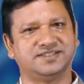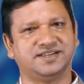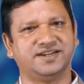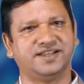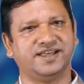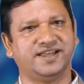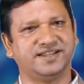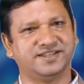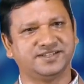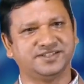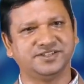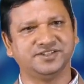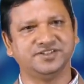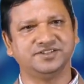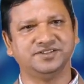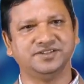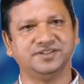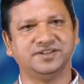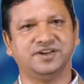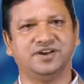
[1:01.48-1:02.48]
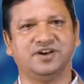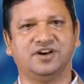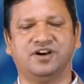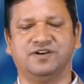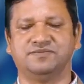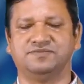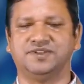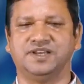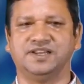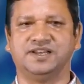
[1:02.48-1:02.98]
the direction
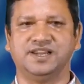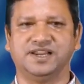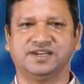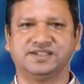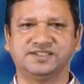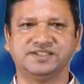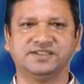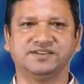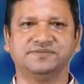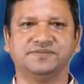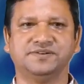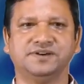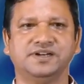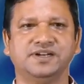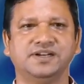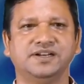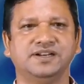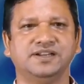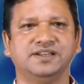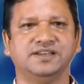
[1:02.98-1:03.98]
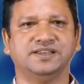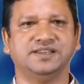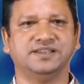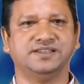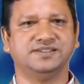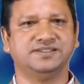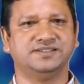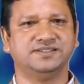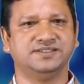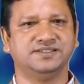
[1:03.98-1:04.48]
of the electric field
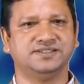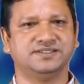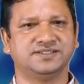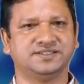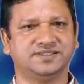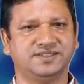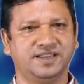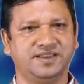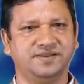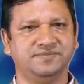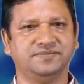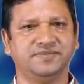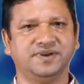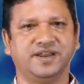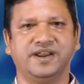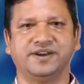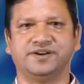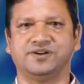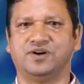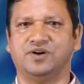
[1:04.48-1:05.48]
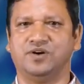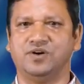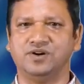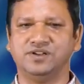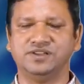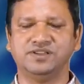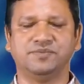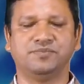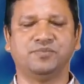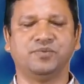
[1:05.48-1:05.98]
is same at
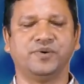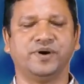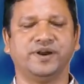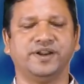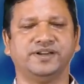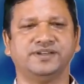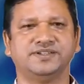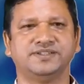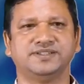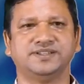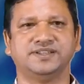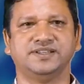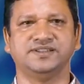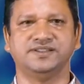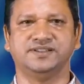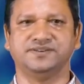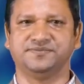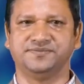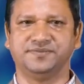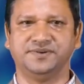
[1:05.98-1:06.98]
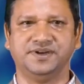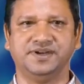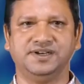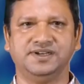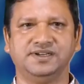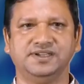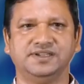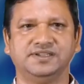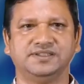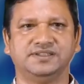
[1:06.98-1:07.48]
all the points in the
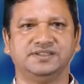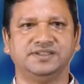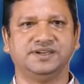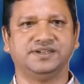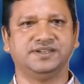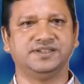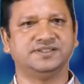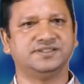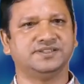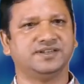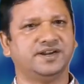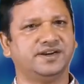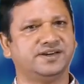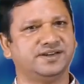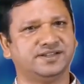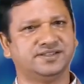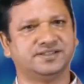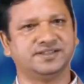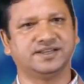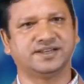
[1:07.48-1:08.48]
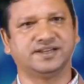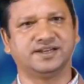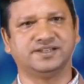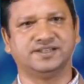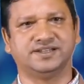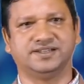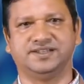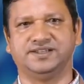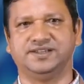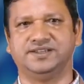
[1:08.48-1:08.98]
field, that is under the
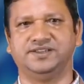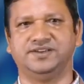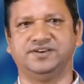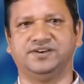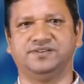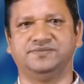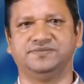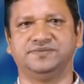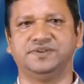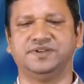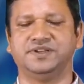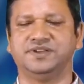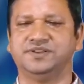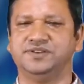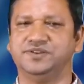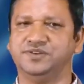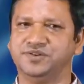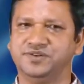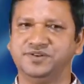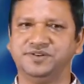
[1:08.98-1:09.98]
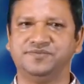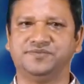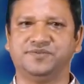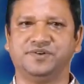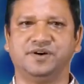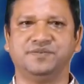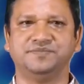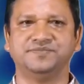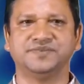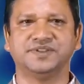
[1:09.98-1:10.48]
category of
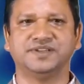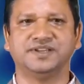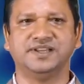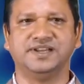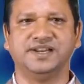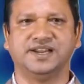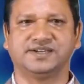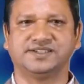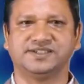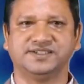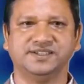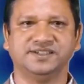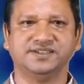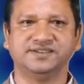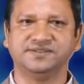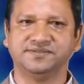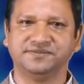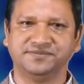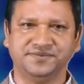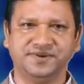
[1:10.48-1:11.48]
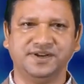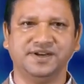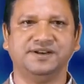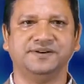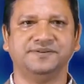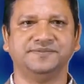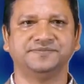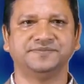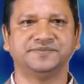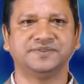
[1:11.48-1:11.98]
uniform electric
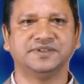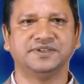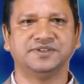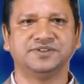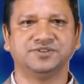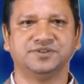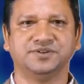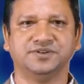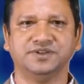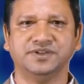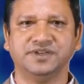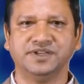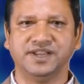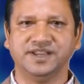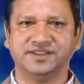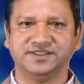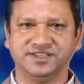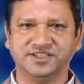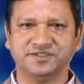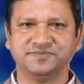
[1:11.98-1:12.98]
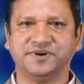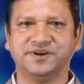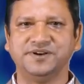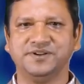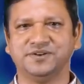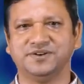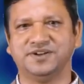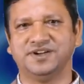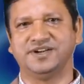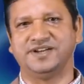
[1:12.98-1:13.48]
field. So in this
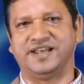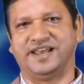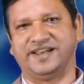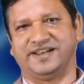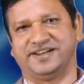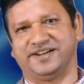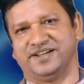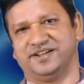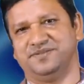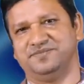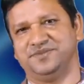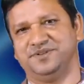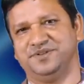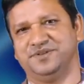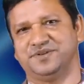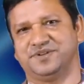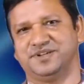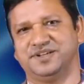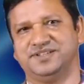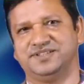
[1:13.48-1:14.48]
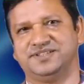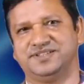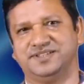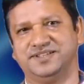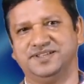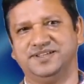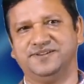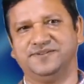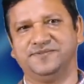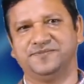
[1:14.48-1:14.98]
particular diagram you can
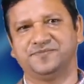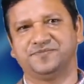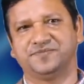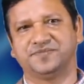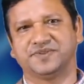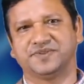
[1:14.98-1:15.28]
see